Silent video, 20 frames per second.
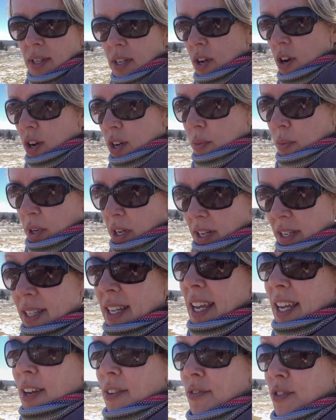yard, and we're going to
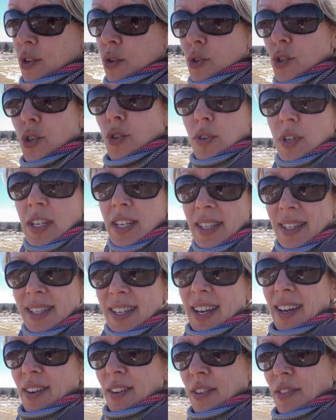take a few trees
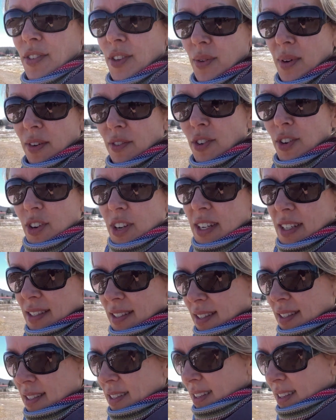down, a few evergreens.